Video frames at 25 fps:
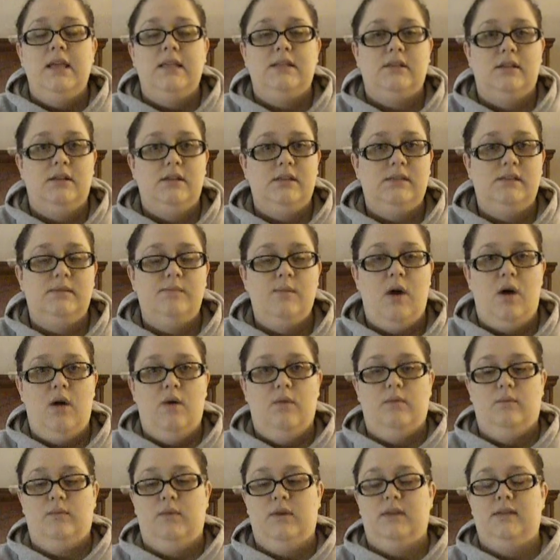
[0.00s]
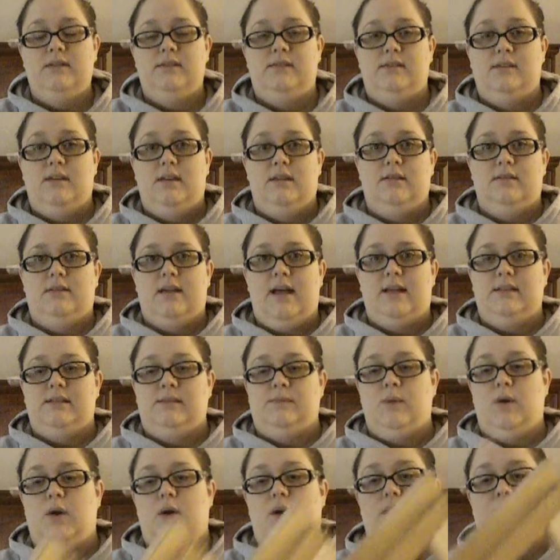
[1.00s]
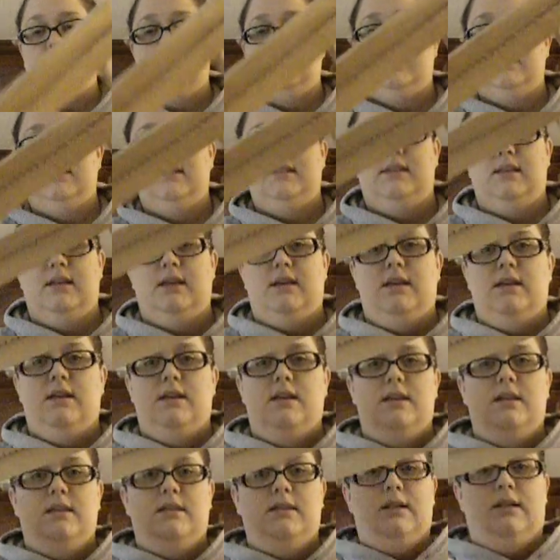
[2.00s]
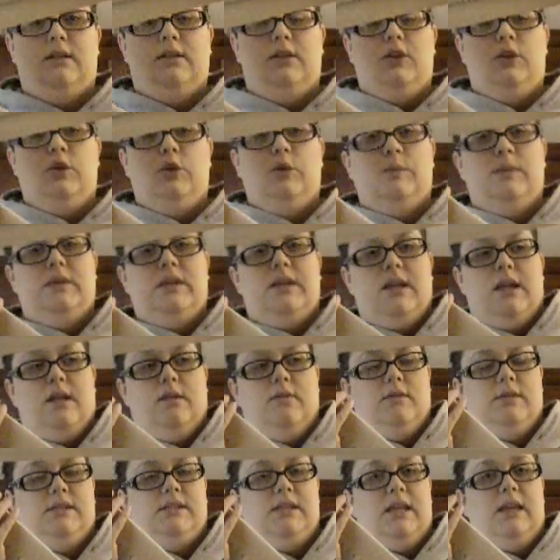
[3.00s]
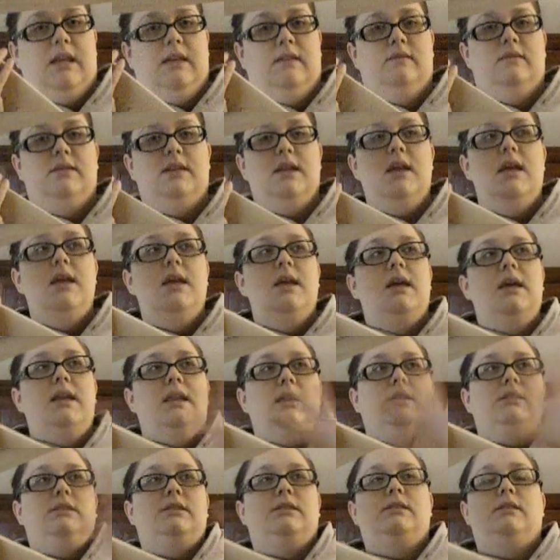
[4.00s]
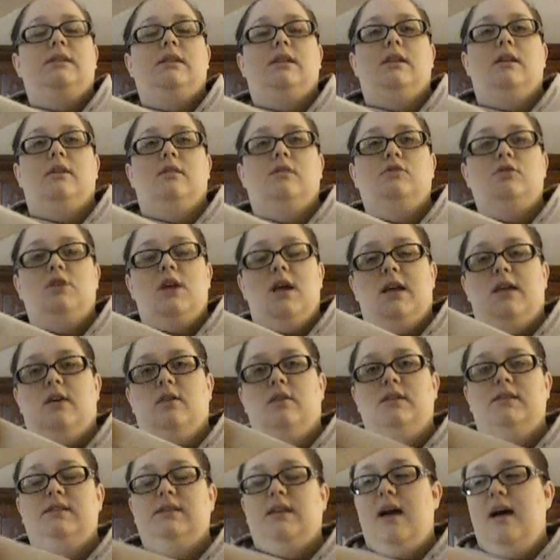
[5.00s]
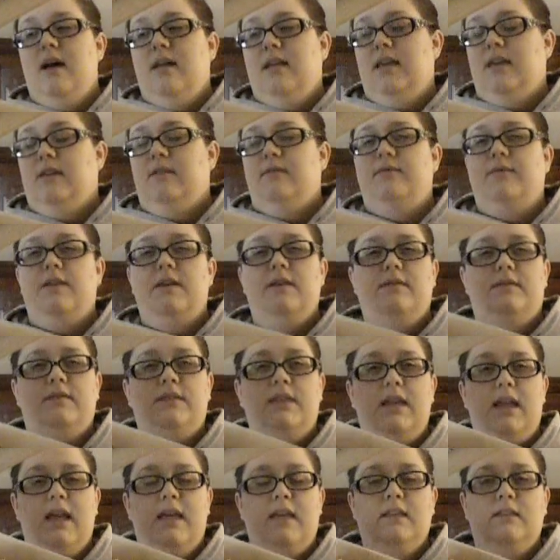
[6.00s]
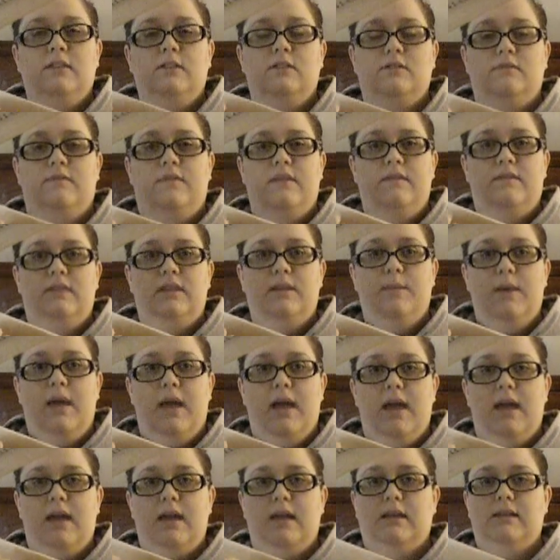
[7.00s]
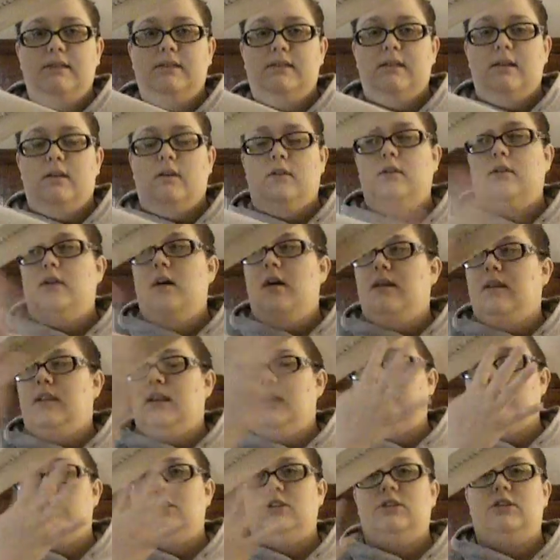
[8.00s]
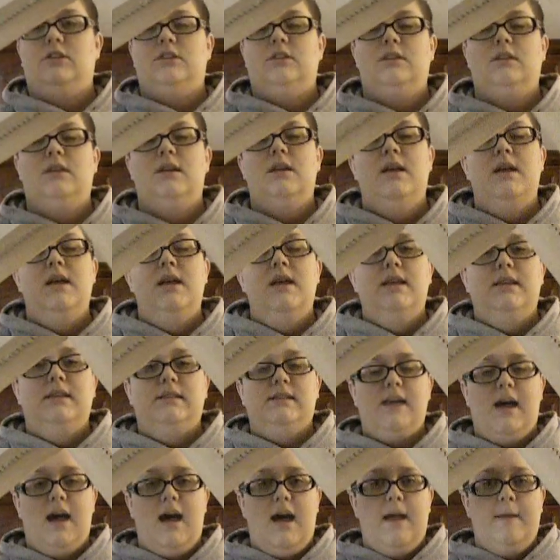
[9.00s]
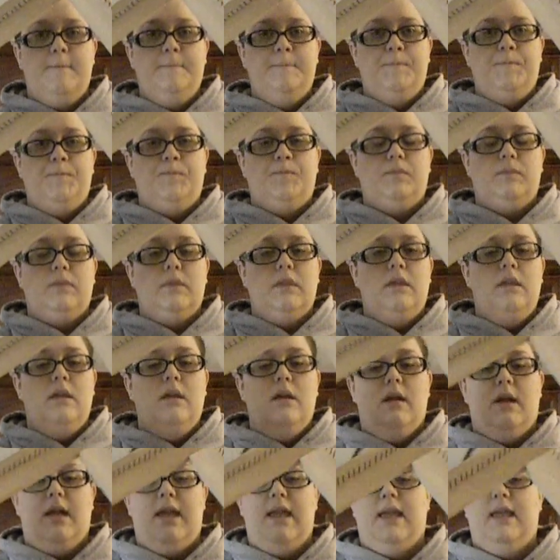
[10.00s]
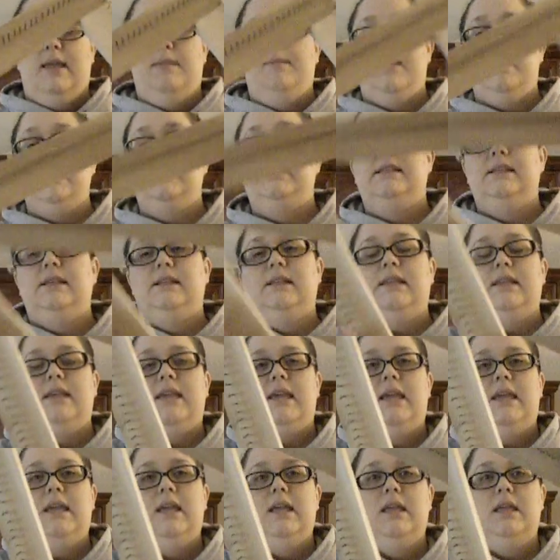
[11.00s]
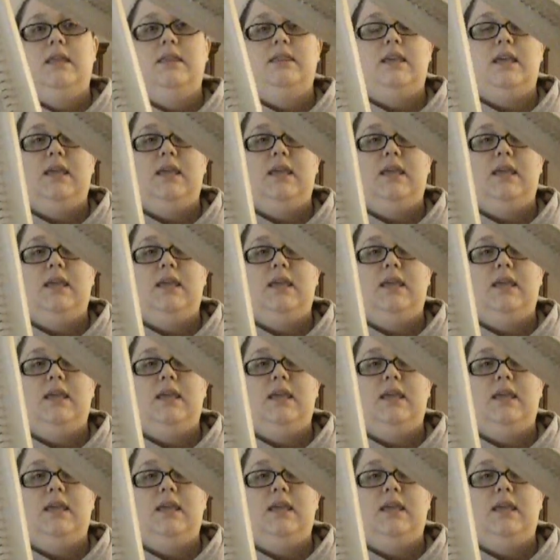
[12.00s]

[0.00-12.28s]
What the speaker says: it's on a small, well, it's not that small. This is the loom that I received, and it's, you know, triangle. It's got like 50, I think there's 50 pegs on each side. Okay, and basically